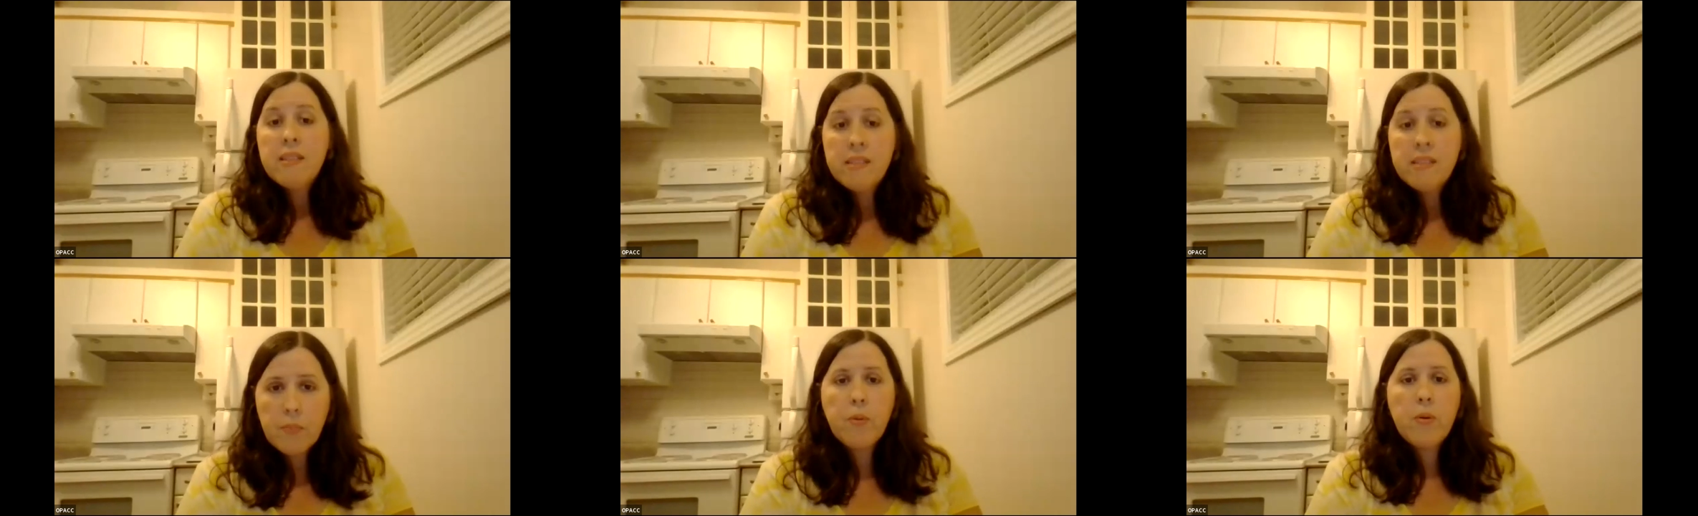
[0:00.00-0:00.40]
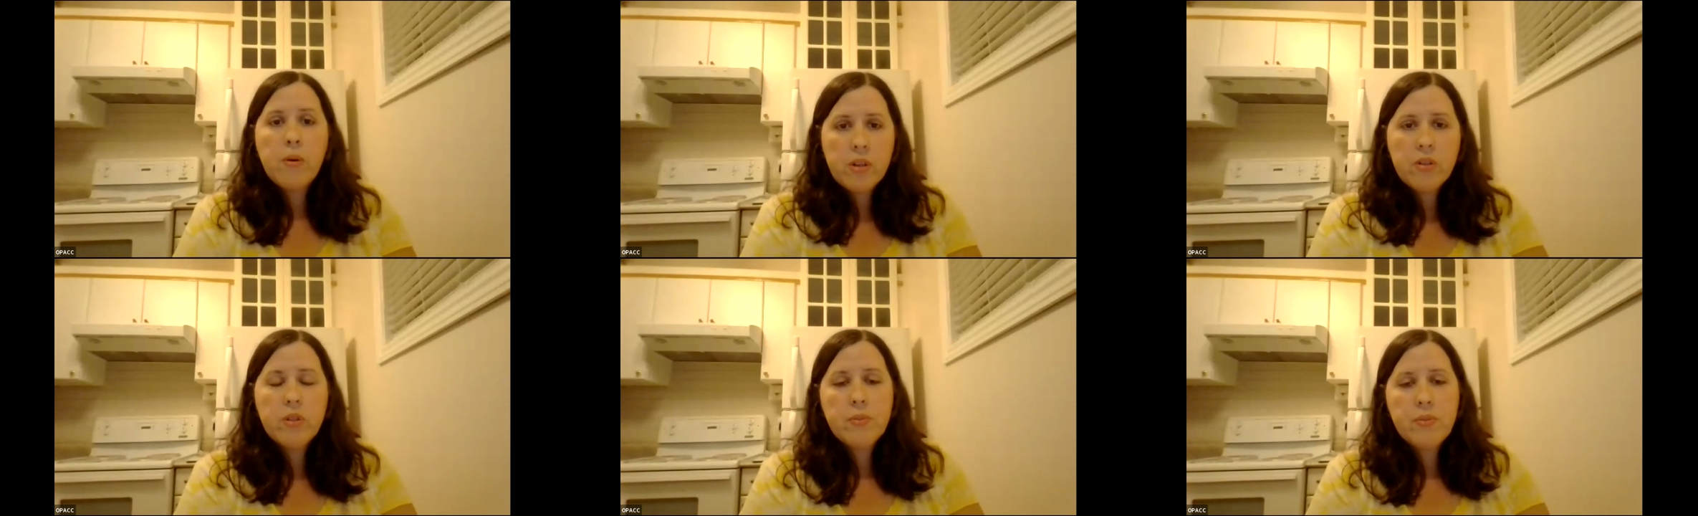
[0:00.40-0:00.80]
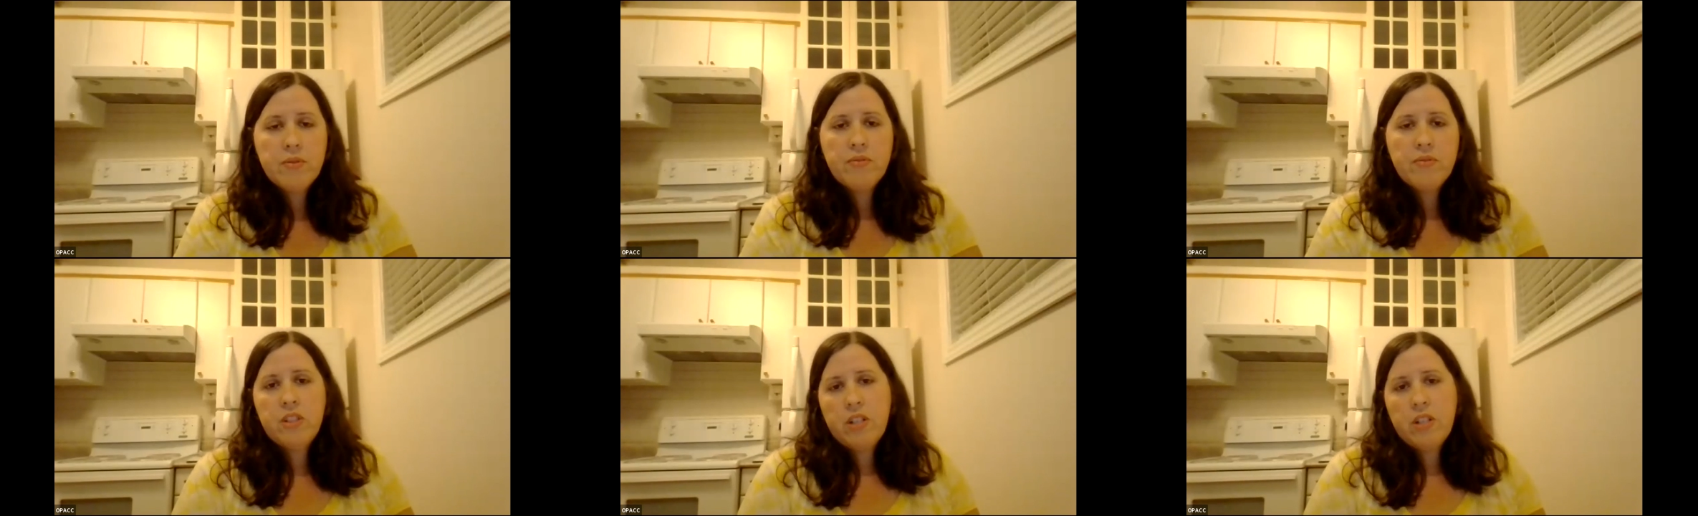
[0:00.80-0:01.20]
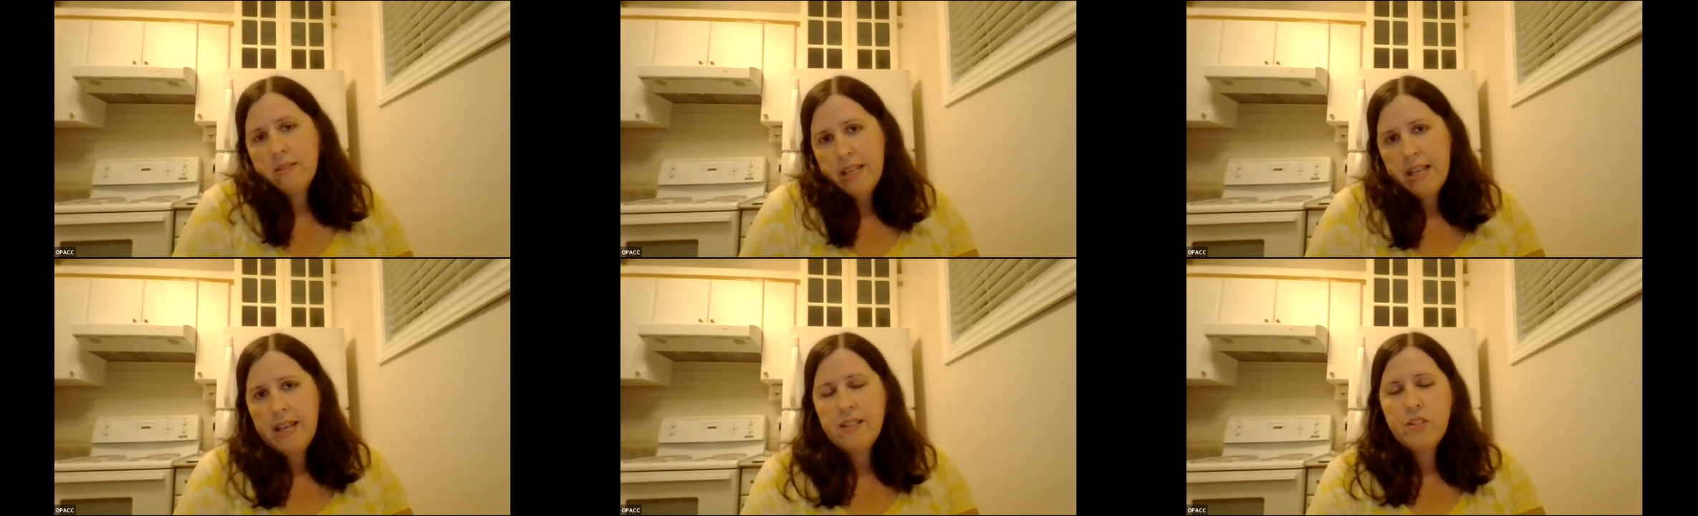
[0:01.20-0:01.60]
support groups for
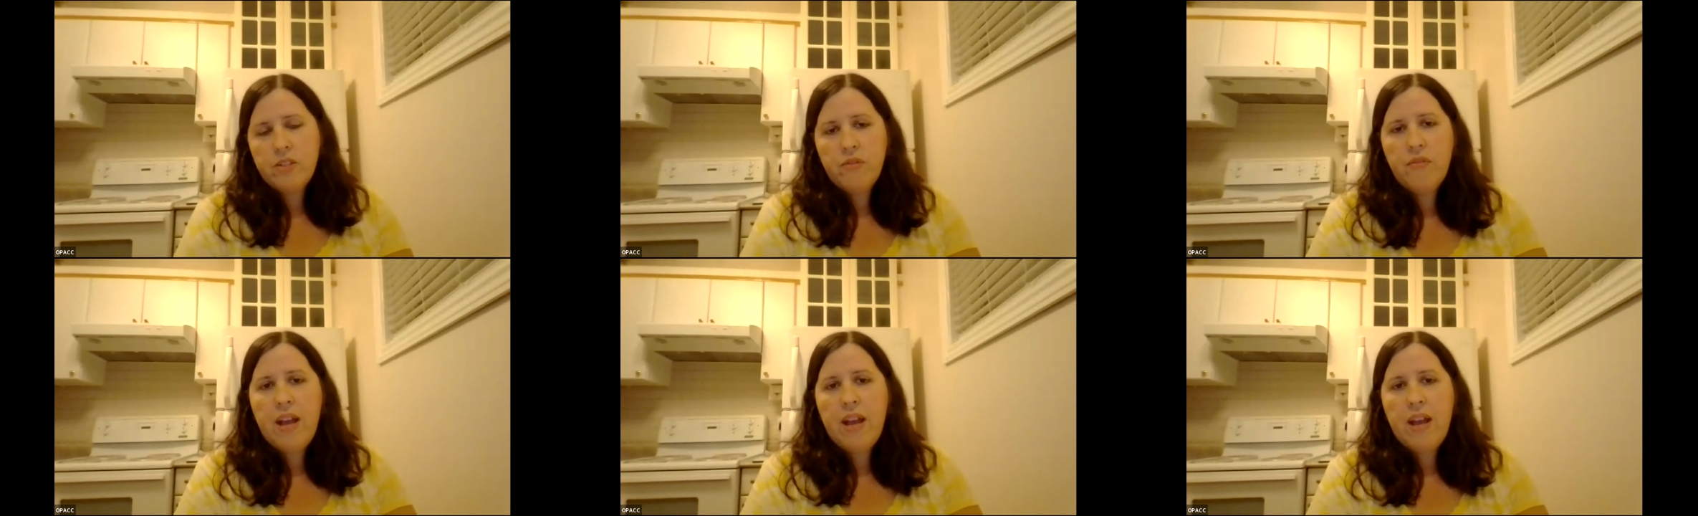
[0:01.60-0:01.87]
child cancer